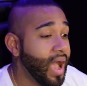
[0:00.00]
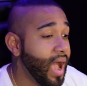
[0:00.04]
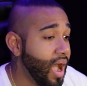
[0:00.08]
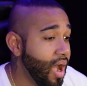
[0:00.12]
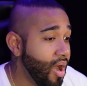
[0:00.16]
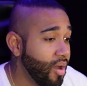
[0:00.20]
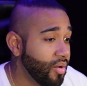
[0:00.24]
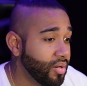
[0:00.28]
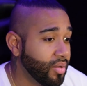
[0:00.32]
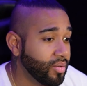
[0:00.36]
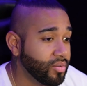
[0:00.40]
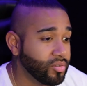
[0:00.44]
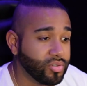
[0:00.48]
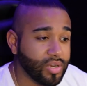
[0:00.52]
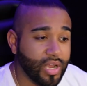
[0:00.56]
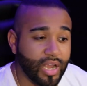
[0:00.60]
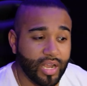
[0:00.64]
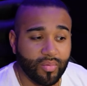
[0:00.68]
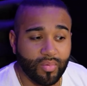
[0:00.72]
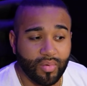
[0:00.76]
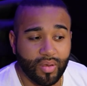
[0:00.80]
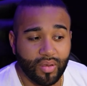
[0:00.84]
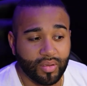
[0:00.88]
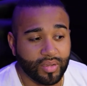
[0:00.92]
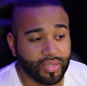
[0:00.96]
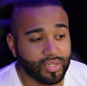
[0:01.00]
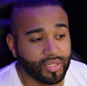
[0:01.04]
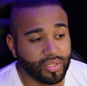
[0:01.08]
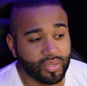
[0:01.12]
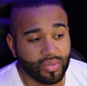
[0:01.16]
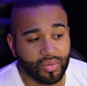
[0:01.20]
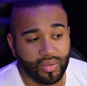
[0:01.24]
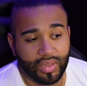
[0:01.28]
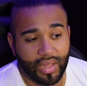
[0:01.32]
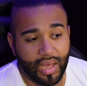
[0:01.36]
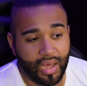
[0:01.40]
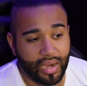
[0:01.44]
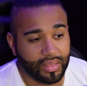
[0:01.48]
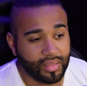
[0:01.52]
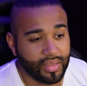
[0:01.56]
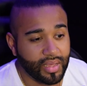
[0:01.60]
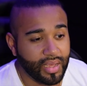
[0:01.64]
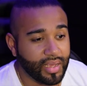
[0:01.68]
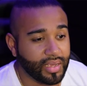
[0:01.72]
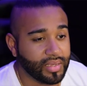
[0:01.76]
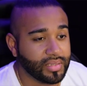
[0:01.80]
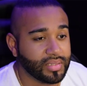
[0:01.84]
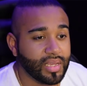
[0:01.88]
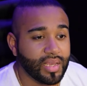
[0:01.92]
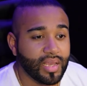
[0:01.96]
I don't know. Dragon Ball could do a lot of
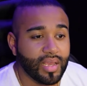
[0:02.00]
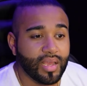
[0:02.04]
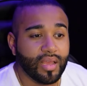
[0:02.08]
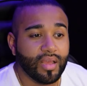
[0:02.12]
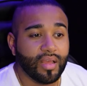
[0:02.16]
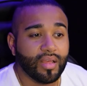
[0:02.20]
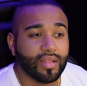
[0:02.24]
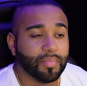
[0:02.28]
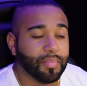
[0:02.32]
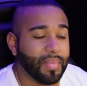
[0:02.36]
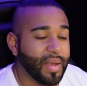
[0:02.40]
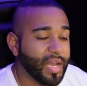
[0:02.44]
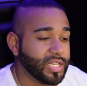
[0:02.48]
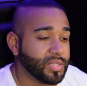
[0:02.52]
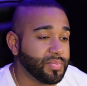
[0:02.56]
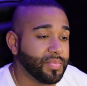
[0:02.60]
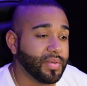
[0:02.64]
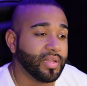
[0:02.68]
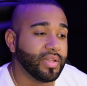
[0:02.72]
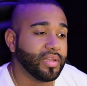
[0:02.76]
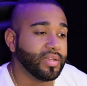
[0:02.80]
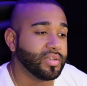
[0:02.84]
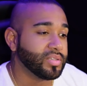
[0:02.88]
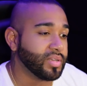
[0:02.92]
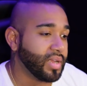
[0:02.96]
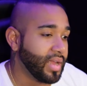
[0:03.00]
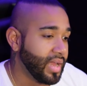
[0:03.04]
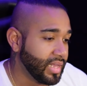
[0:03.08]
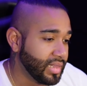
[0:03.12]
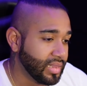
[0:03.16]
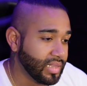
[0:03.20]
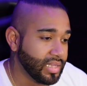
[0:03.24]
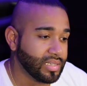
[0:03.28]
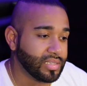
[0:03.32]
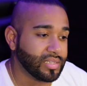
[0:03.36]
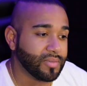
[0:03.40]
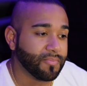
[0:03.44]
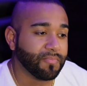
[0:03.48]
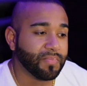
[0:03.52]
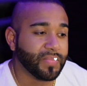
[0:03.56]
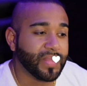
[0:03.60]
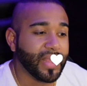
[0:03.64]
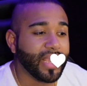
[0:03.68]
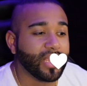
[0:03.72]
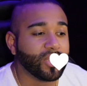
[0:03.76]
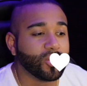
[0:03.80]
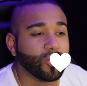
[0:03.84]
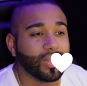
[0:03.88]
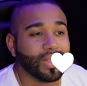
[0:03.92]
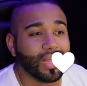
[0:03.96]
things. Possibilities are endless.
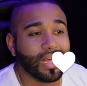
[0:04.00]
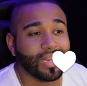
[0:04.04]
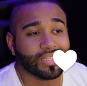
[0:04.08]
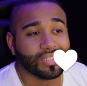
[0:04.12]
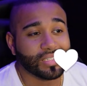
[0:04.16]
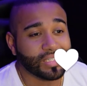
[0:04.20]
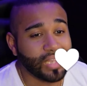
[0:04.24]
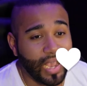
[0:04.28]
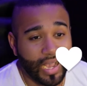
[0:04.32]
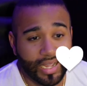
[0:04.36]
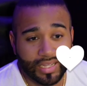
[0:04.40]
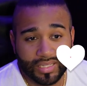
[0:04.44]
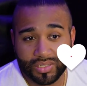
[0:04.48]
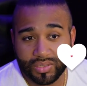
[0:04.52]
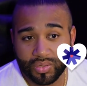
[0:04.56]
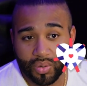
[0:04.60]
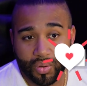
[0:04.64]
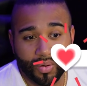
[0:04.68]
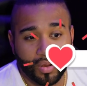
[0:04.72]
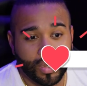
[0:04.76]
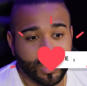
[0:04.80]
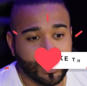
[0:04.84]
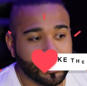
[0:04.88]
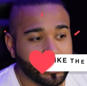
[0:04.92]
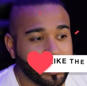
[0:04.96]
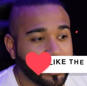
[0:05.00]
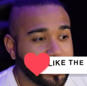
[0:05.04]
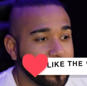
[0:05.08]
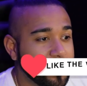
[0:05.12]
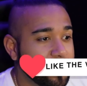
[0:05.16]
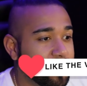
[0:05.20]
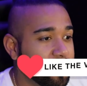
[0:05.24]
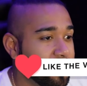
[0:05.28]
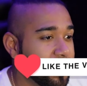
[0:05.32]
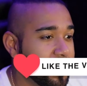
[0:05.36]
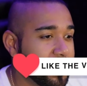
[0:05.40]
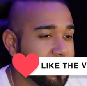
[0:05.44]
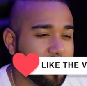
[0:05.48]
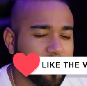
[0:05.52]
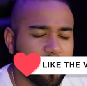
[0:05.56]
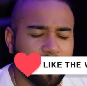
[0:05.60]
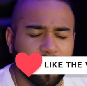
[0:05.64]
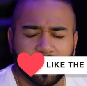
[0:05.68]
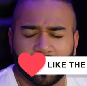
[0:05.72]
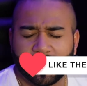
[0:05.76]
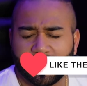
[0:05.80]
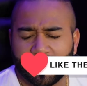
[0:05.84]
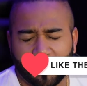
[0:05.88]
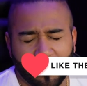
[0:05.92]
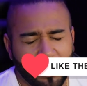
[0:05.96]
They could do a lot of side stories. They could create a whole
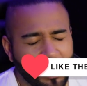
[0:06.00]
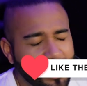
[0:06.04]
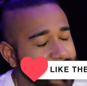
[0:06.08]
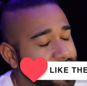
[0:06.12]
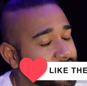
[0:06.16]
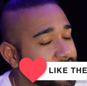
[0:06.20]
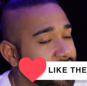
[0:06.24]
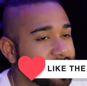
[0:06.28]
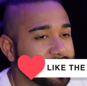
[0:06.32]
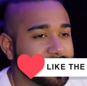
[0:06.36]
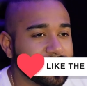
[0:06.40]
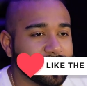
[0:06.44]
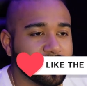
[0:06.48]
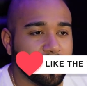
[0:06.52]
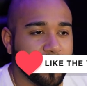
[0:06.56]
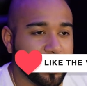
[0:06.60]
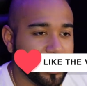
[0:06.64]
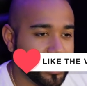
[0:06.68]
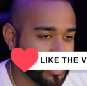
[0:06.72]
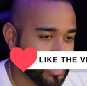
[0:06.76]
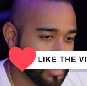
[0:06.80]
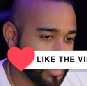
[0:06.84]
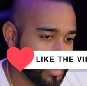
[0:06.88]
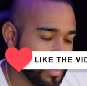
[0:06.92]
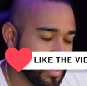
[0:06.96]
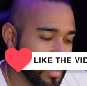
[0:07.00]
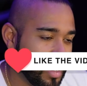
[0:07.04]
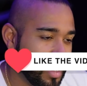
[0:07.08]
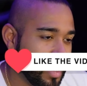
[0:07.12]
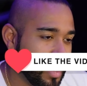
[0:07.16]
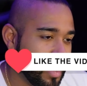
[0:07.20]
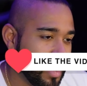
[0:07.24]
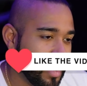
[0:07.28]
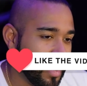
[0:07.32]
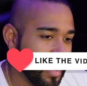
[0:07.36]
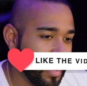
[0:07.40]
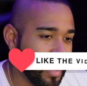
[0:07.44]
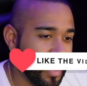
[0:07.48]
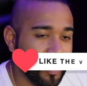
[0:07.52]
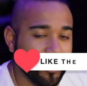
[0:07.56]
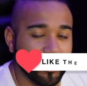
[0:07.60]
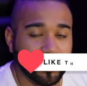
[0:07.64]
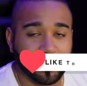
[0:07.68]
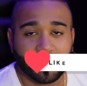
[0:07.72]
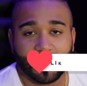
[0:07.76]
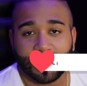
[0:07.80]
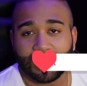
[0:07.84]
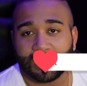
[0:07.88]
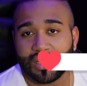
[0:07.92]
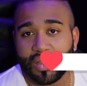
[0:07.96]
bunch of... That's crazy.
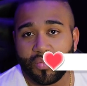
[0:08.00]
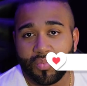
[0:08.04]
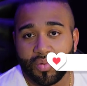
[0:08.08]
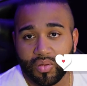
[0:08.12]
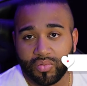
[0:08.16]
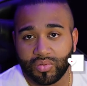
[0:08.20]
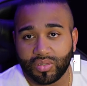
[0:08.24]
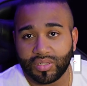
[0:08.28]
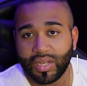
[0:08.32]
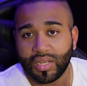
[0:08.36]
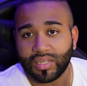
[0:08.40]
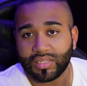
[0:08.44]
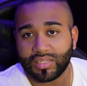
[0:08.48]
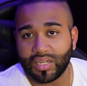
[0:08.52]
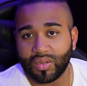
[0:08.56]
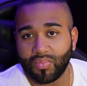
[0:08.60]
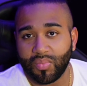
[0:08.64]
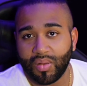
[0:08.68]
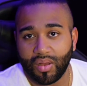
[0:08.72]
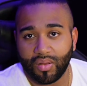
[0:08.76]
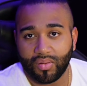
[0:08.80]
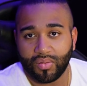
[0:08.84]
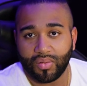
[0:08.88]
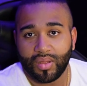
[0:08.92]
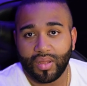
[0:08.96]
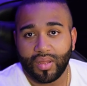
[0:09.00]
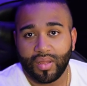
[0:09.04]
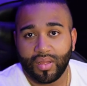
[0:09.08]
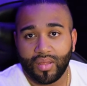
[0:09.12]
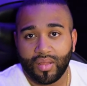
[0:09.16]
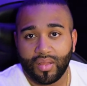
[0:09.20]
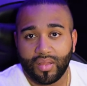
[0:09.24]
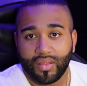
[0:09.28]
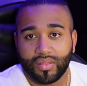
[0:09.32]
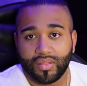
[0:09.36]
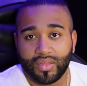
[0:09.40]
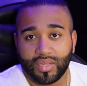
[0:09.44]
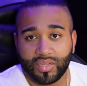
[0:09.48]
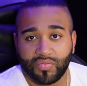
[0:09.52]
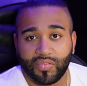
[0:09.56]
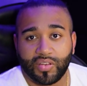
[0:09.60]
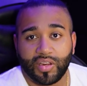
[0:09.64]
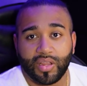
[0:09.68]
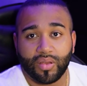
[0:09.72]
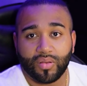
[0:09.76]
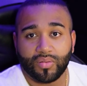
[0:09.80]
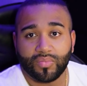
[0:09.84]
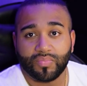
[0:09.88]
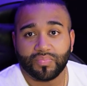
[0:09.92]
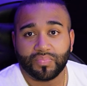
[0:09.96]
Anyways, guys, let me know what you guys think about this
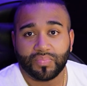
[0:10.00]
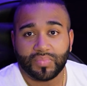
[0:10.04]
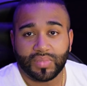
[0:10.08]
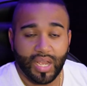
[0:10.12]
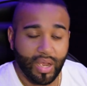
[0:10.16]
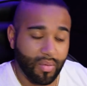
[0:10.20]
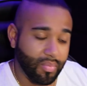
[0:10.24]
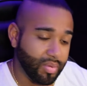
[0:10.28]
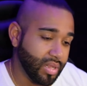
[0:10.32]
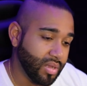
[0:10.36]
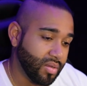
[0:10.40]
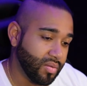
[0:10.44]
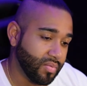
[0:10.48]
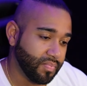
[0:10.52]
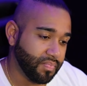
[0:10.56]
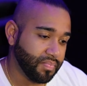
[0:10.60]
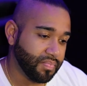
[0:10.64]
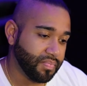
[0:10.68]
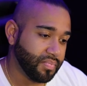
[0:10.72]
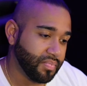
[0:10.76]
video down below.